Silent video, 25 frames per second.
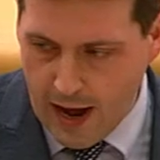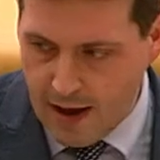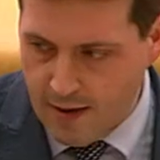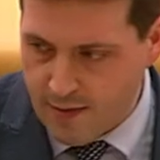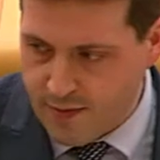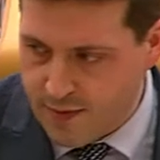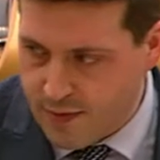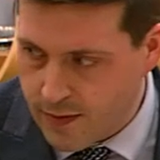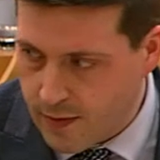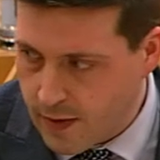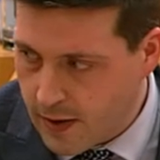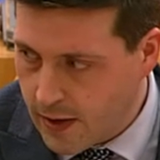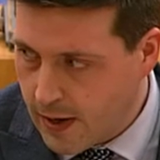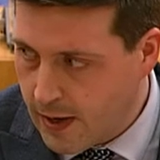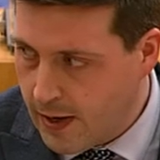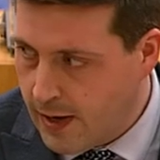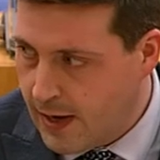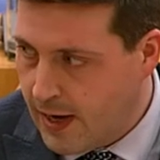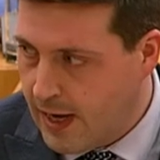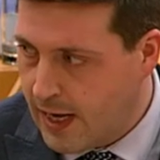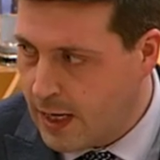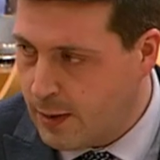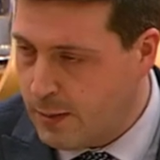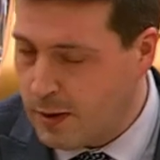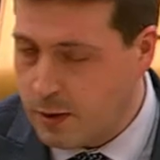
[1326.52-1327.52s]
have
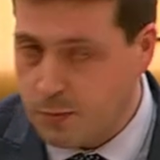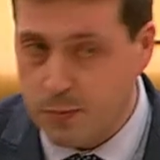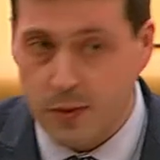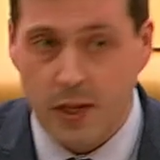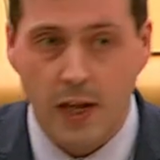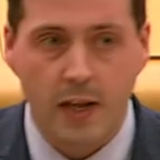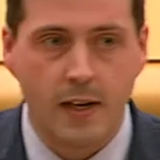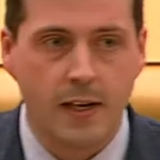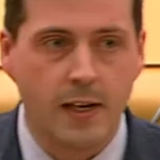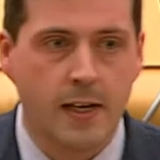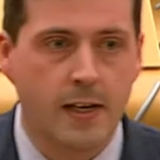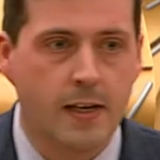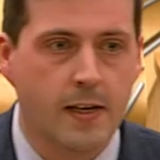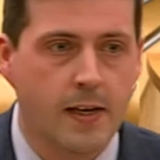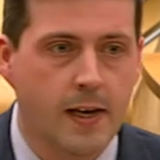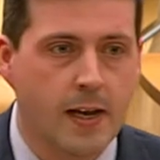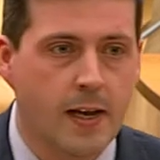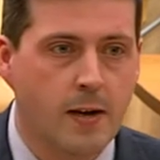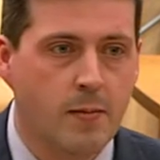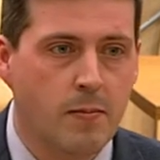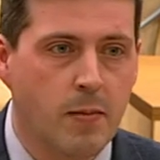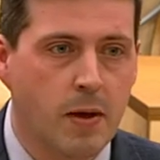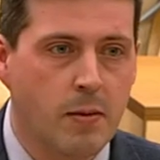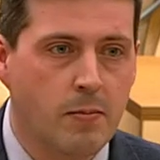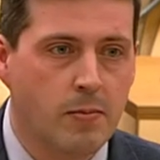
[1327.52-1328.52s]
debates, particularly
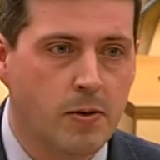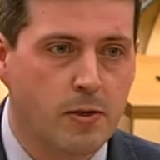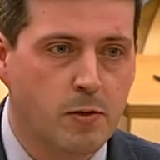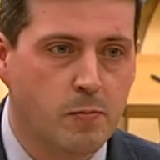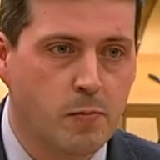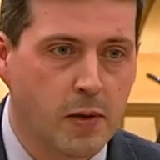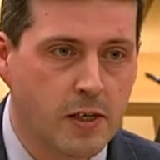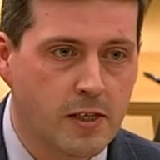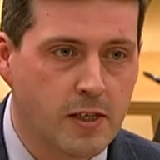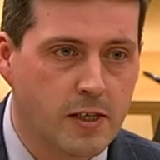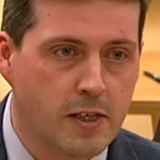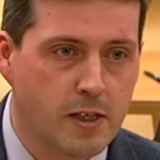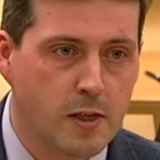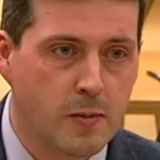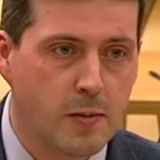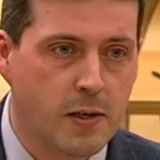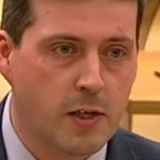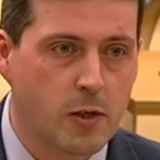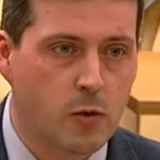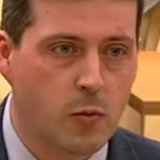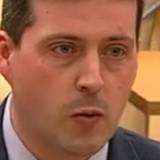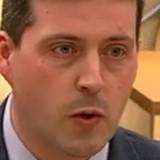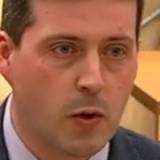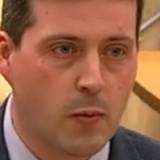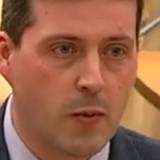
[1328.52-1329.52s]
in members' business
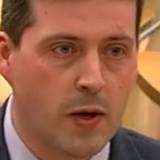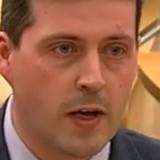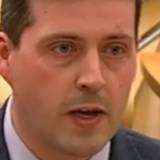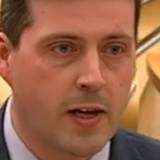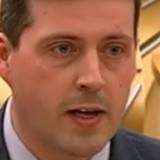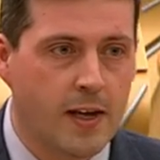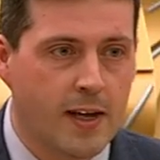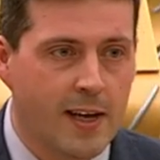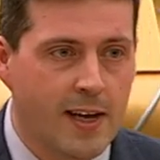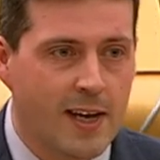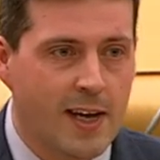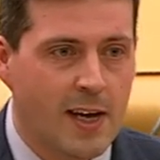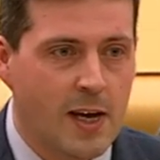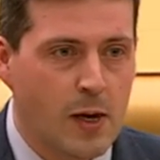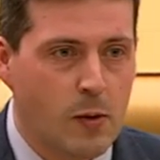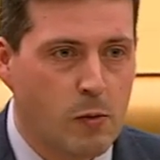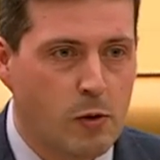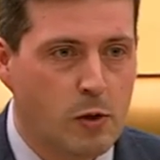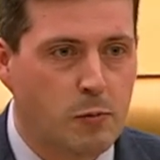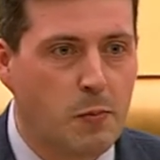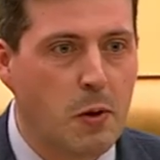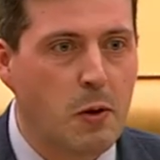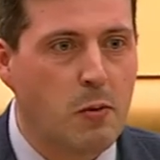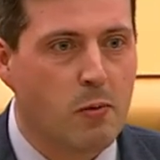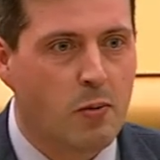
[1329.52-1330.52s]
debates, where we
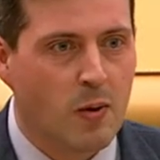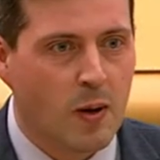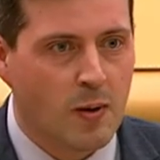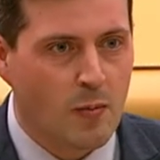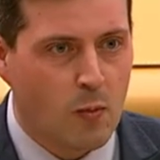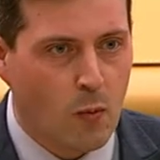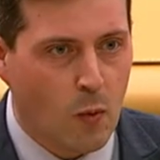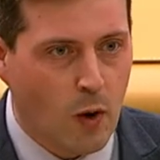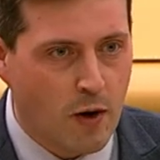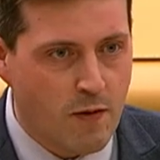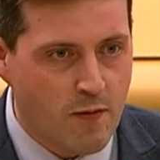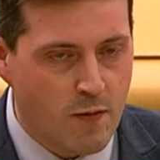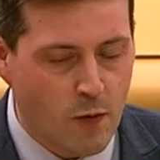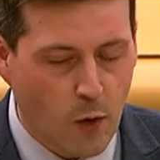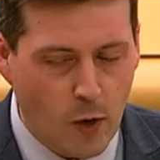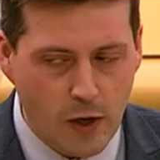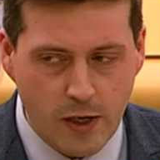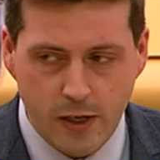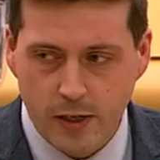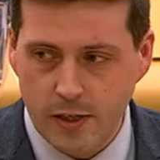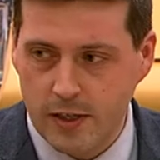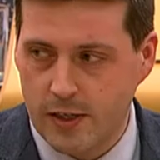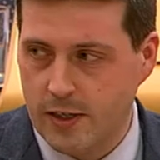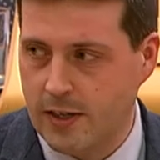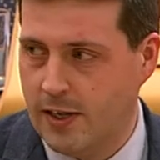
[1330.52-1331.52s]
speak with one
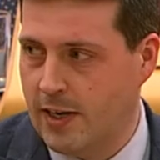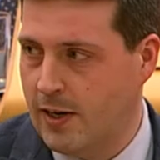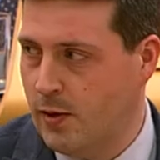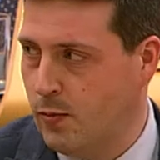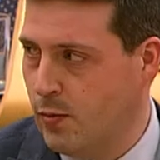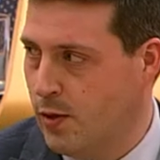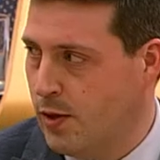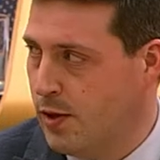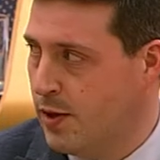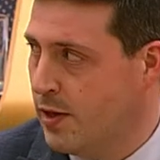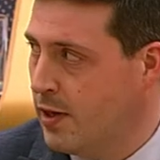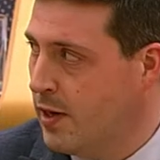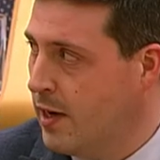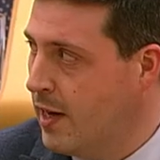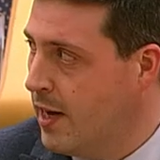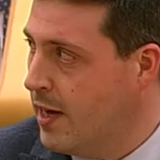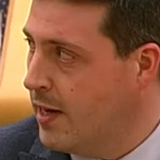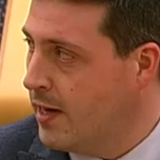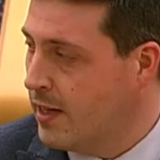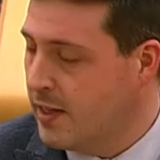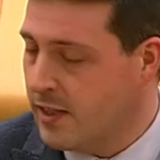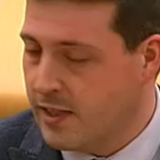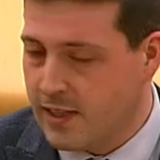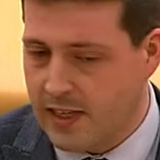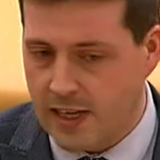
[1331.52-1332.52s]
voice with
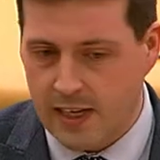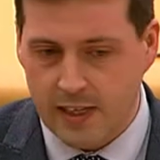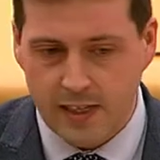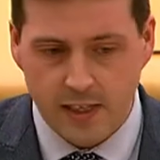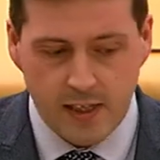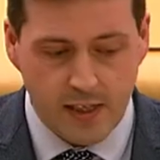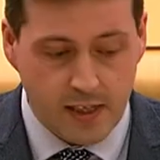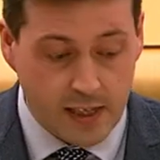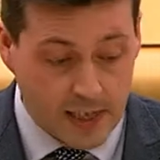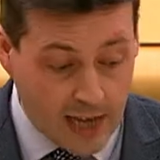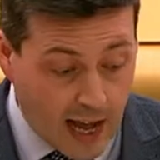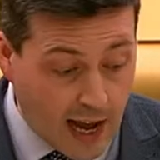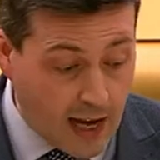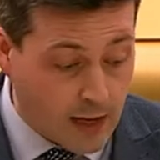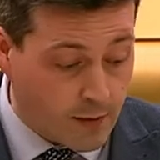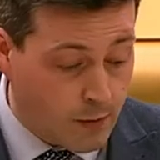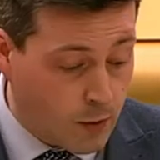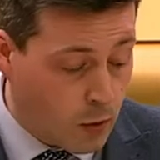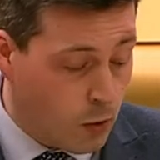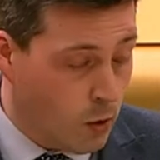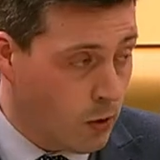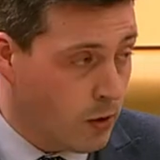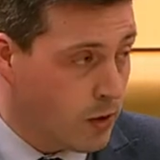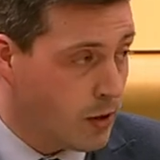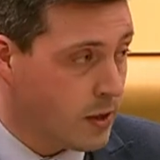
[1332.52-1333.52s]
great consensus, and that,
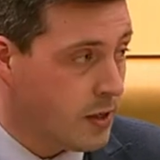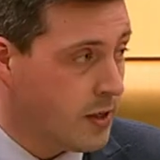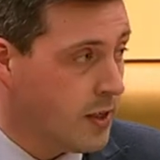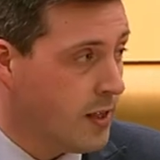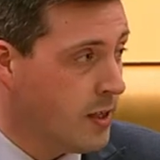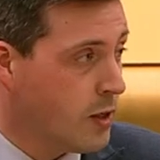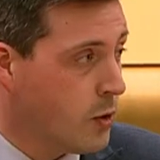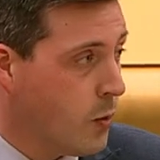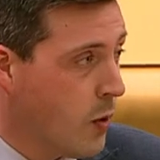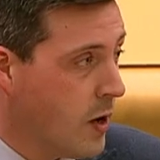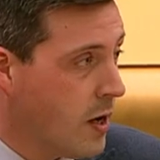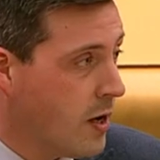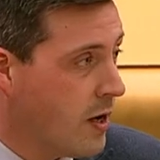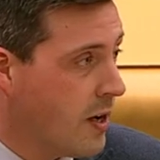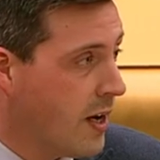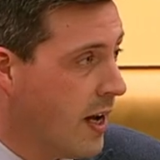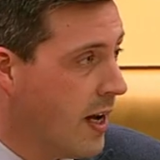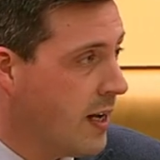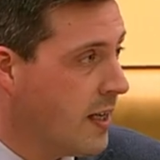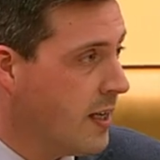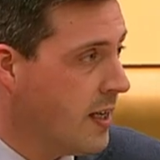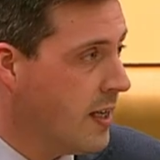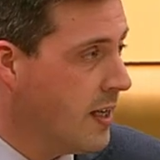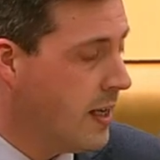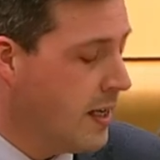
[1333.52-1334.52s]
of course, is quite
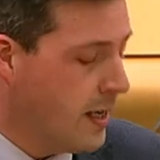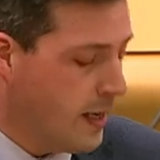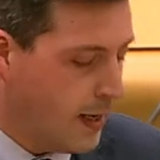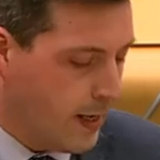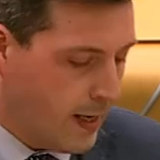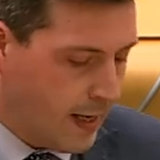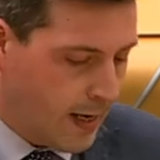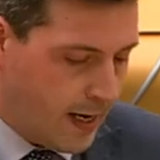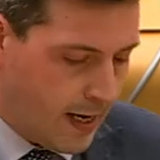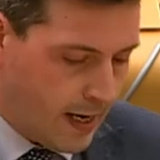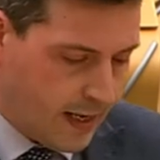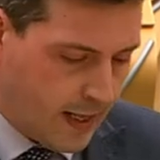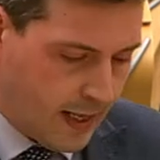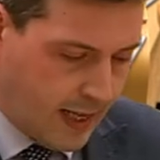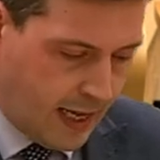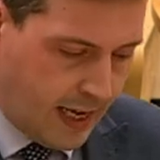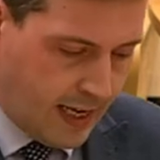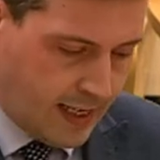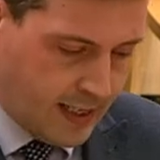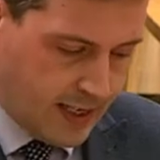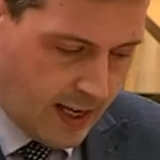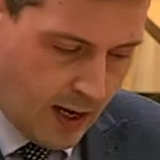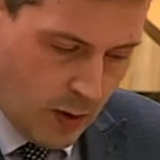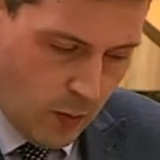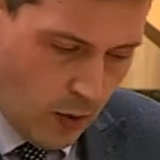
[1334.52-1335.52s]
correctly the
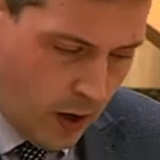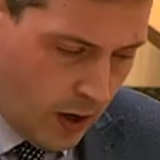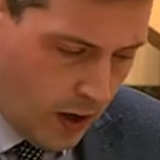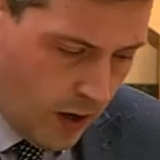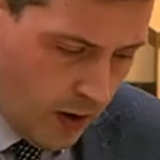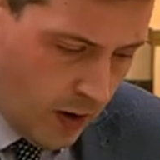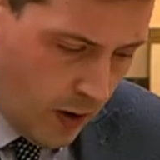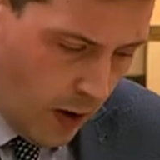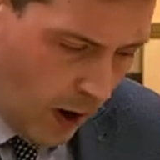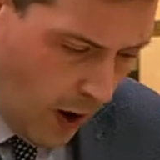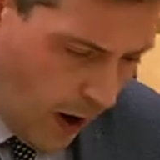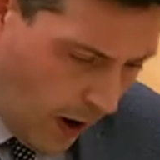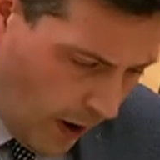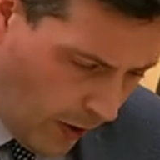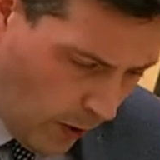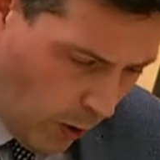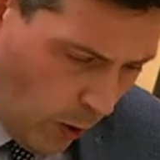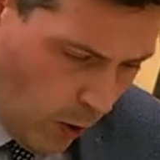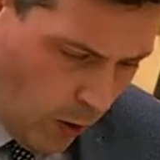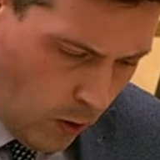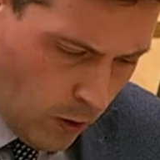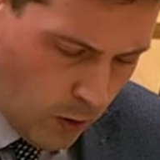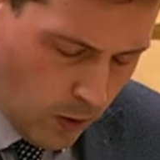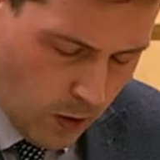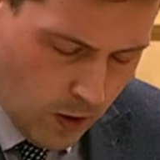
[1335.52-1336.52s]
case tonight. We are
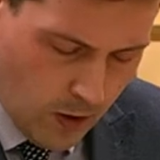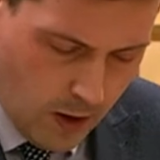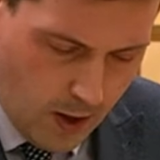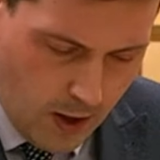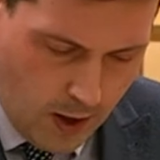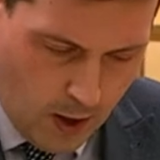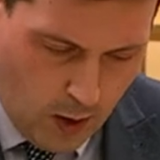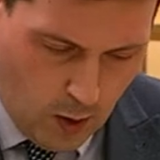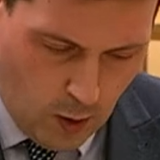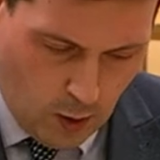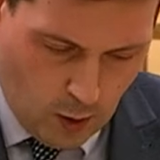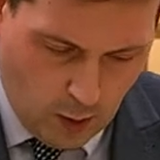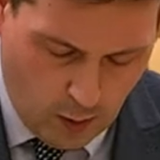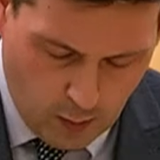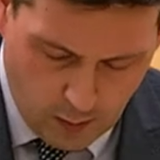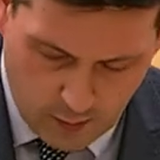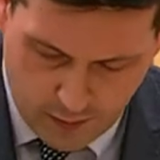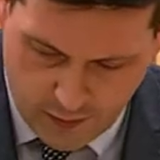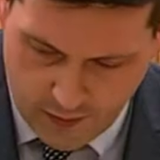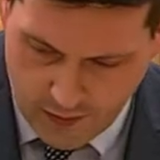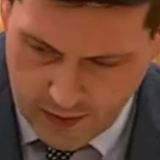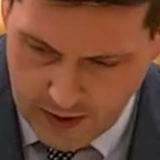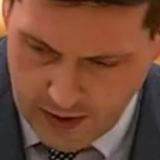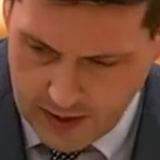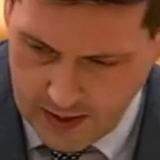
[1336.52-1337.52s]
all
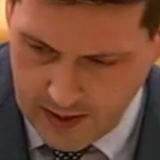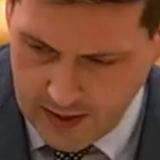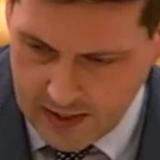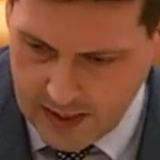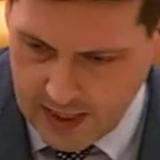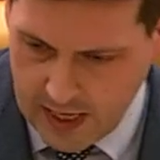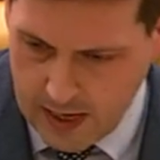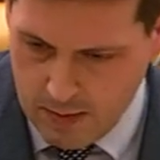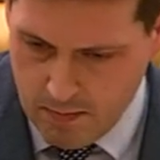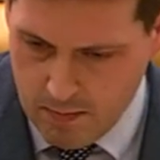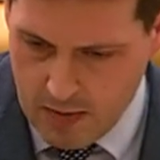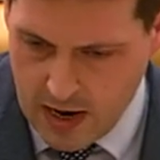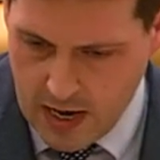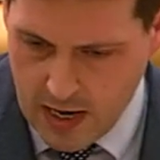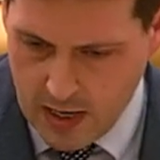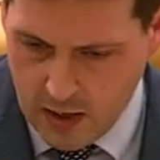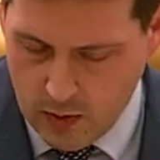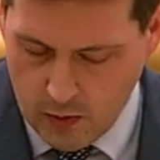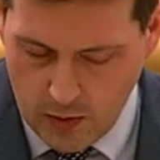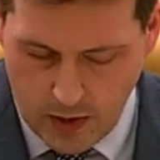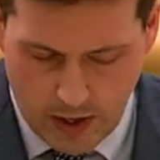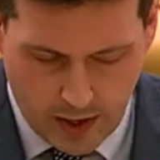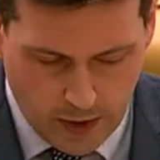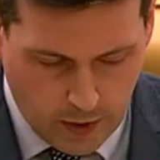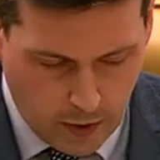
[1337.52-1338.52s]
of the same
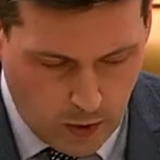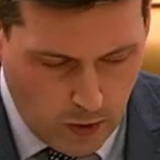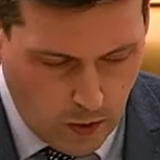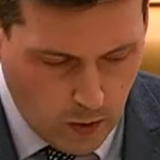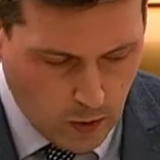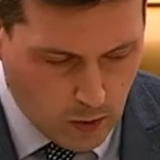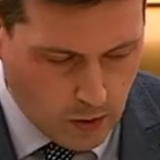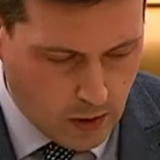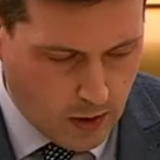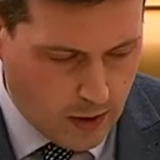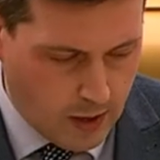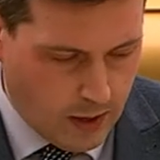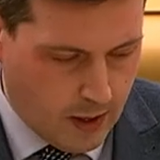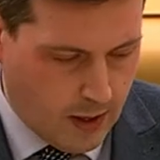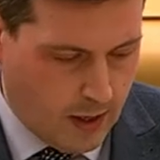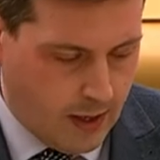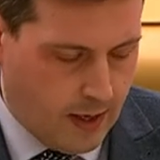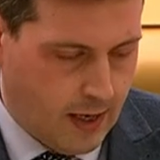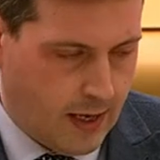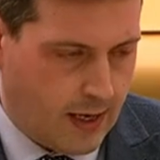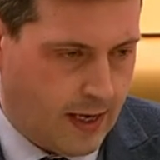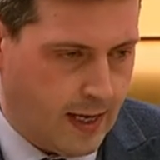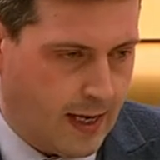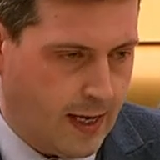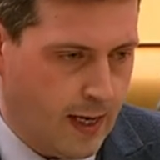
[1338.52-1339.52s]
mind. We are all
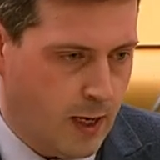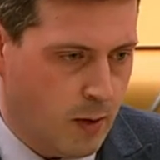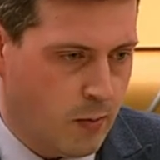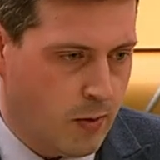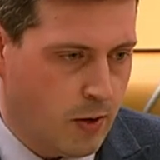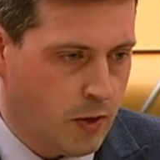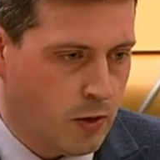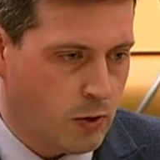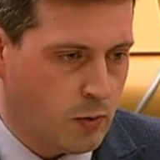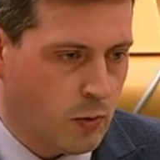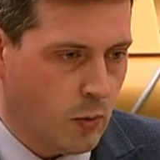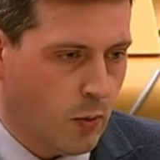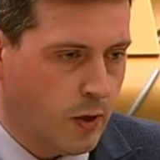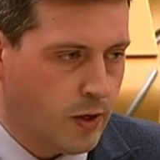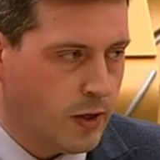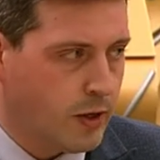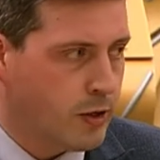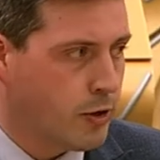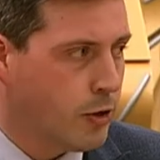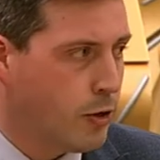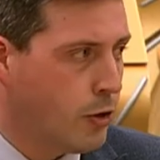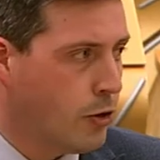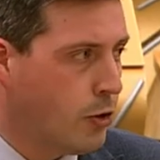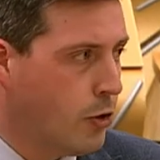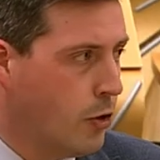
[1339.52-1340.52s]
here because we want
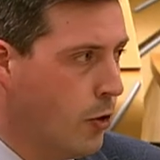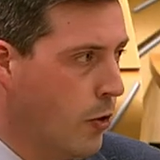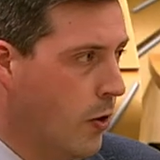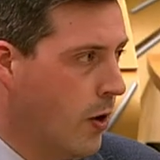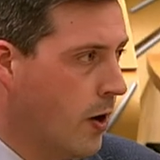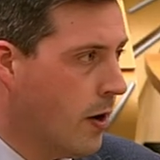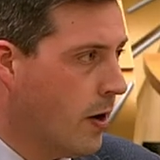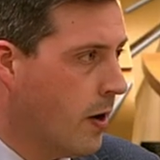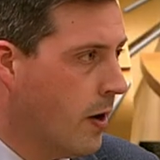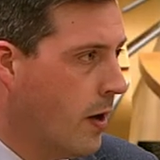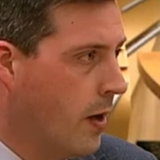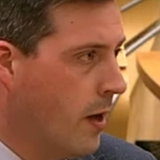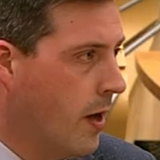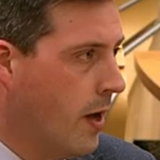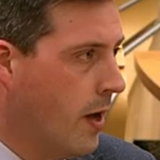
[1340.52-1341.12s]
to secure